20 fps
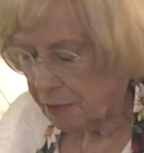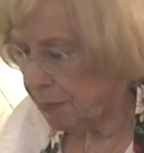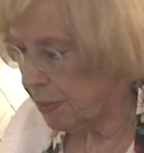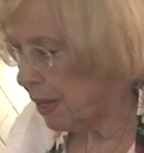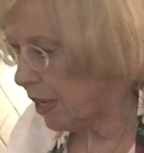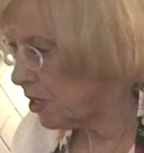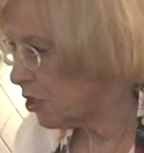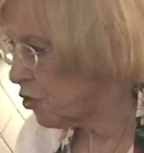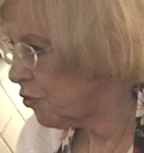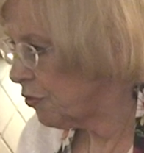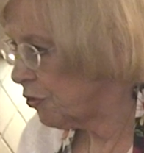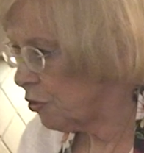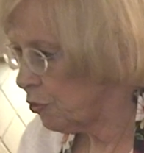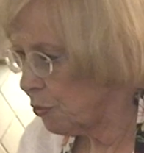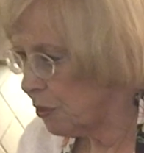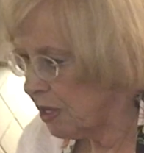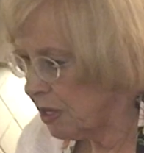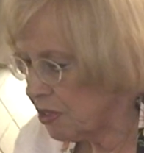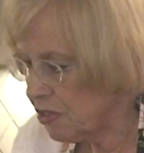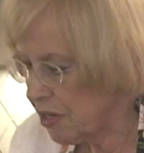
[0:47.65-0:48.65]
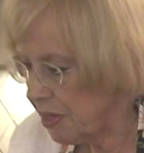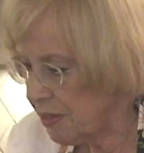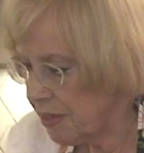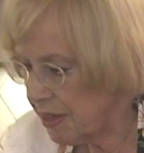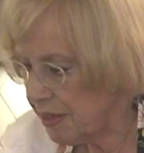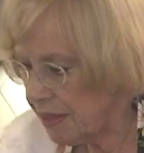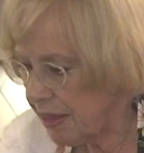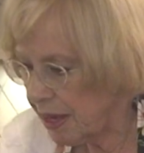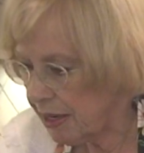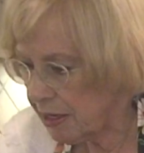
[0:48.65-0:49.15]
past few weeks. I
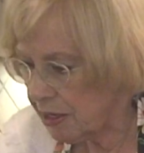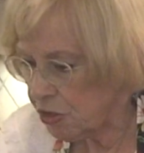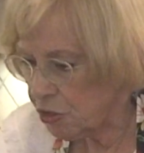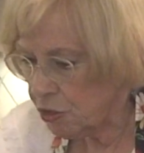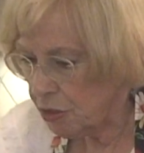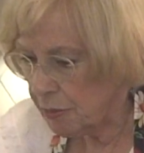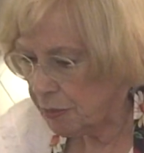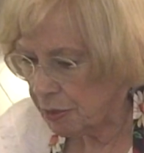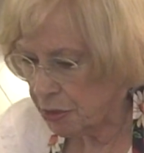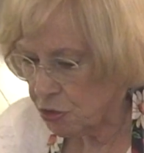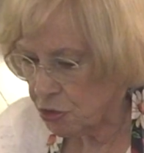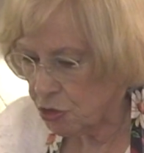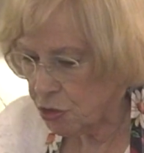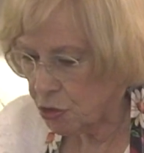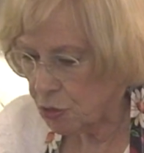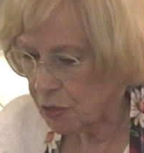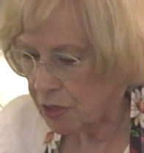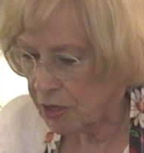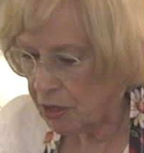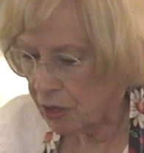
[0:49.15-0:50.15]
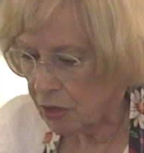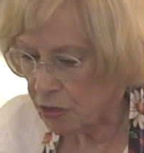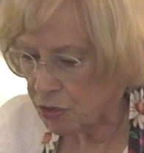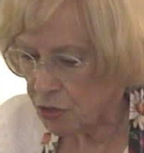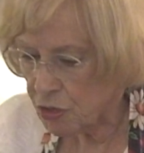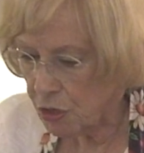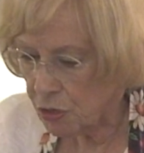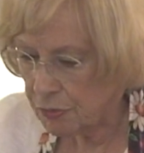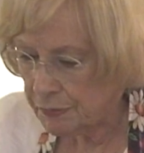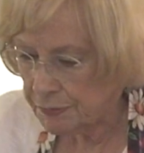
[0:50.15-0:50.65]
think that contributes to it
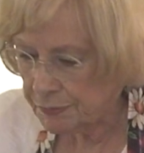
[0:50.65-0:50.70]
also.